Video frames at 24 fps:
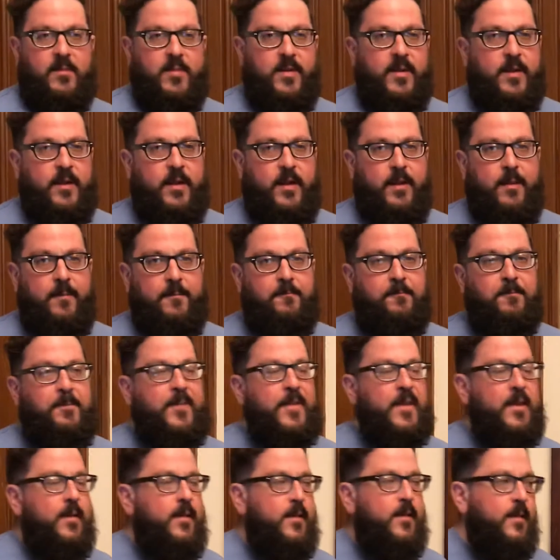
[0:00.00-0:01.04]
p.m.
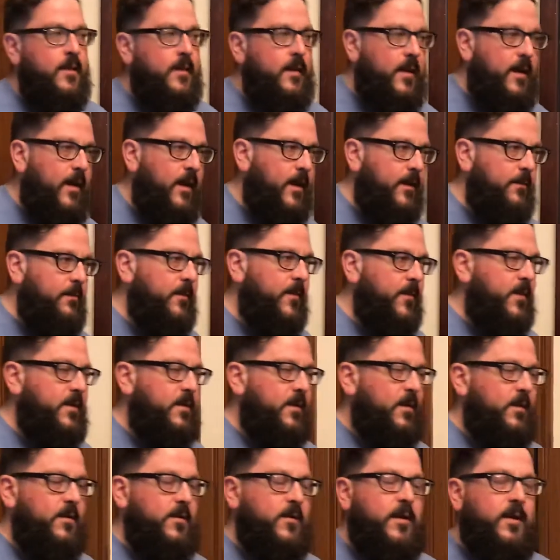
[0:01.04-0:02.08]
As
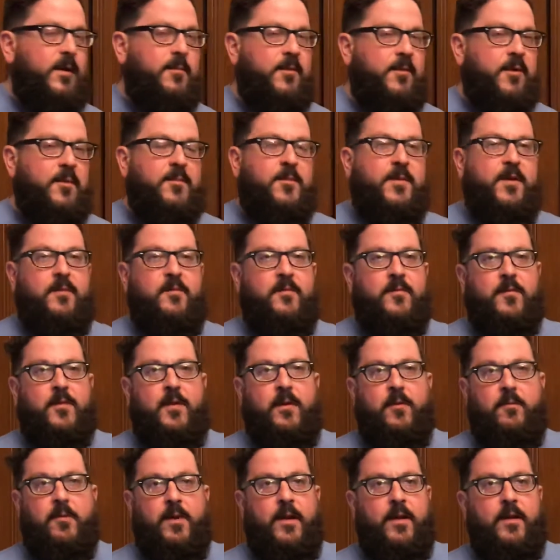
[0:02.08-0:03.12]
long as you get them up there before
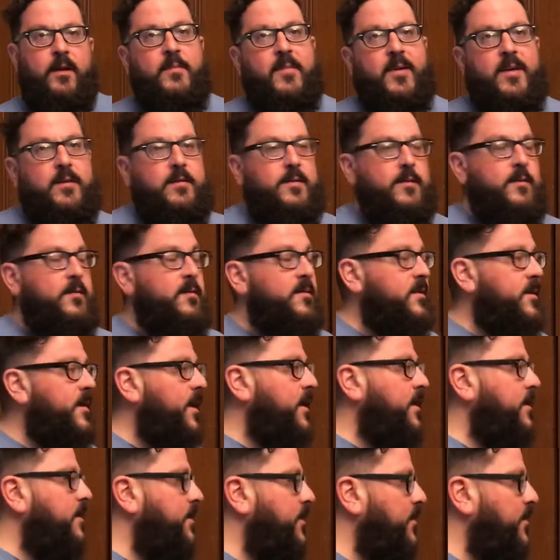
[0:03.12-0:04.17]
I wake up on
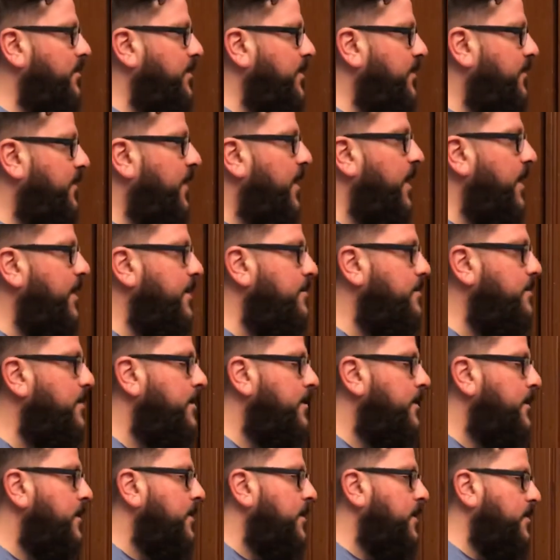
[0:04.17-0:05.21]
Tuesday, you'll be fine.
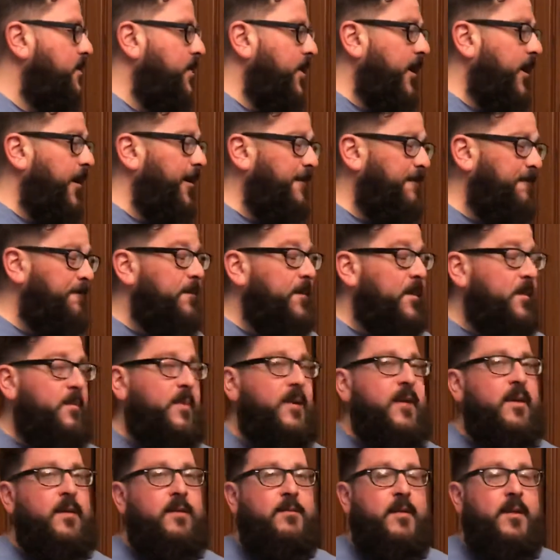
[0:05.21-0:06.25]
But the
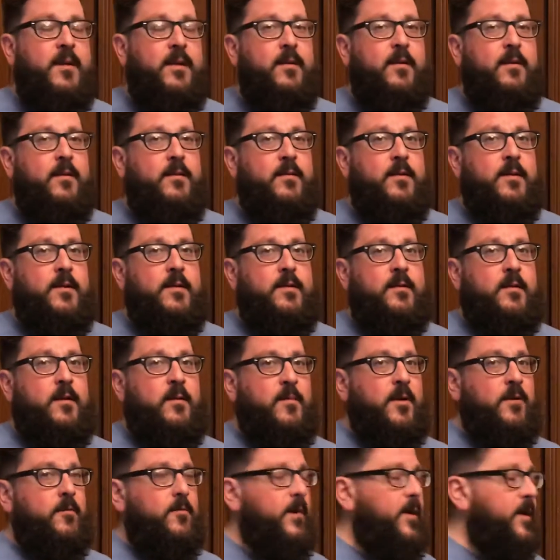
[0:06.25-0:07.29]
big thing this
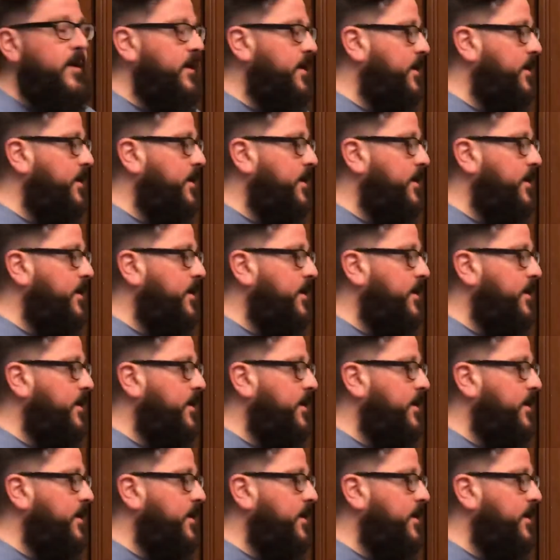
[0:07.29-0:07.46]
coming week